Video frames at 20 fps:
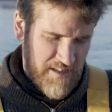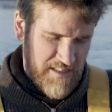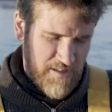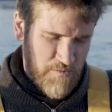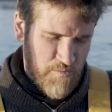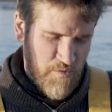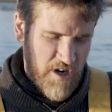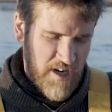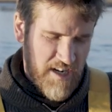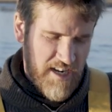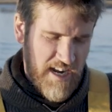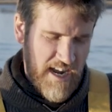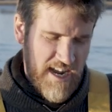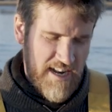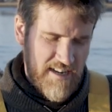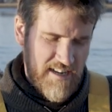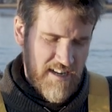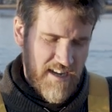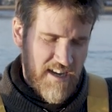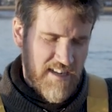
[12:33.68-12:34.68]
working
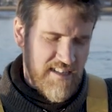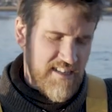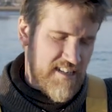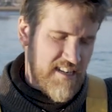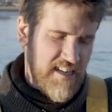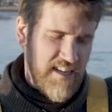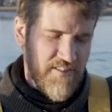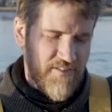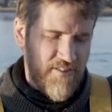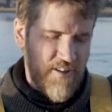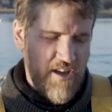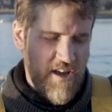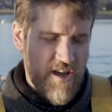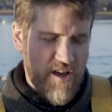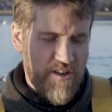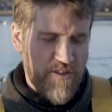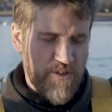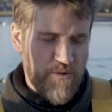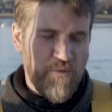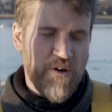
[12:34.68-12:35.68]
end underneath
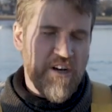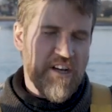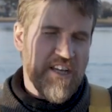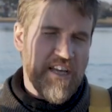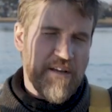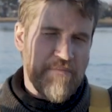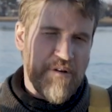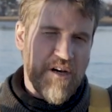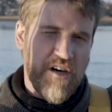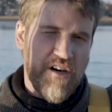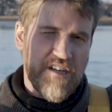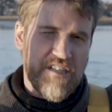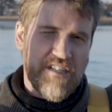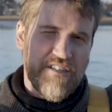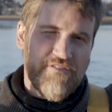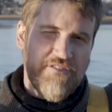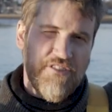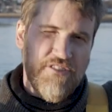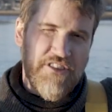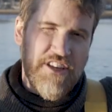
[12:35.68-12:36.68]
the working part
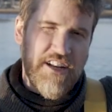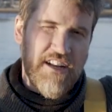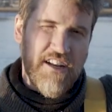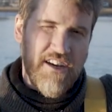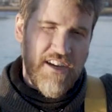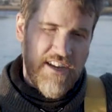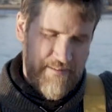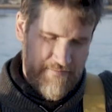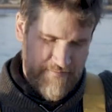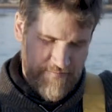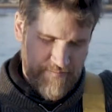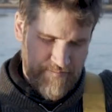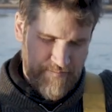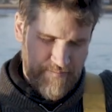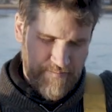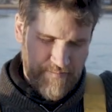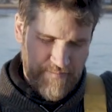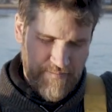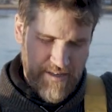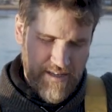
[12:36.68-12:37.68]
of the thin line.
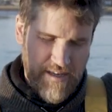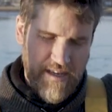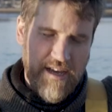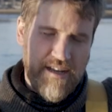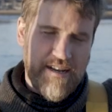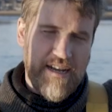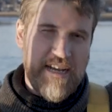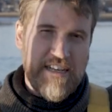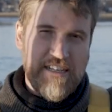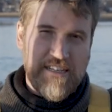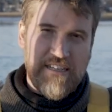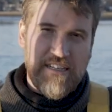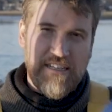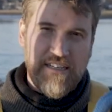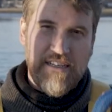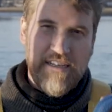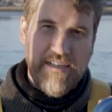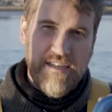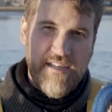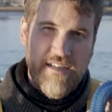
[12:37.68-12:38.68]
And that's
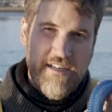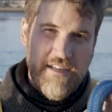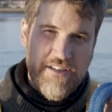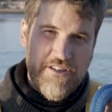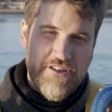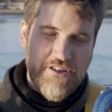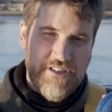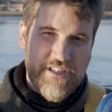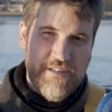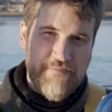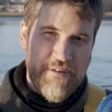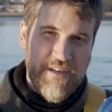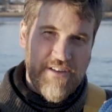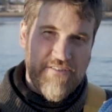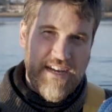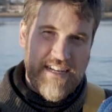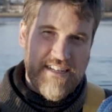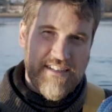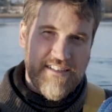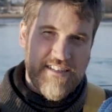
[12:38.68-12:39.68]
just a bit of
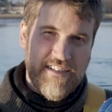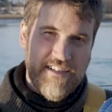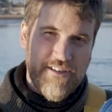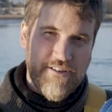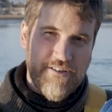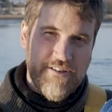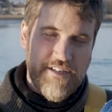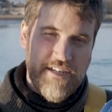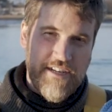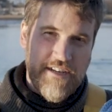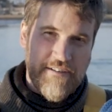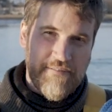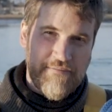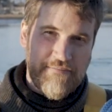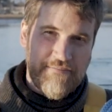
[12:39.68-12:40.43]
added security.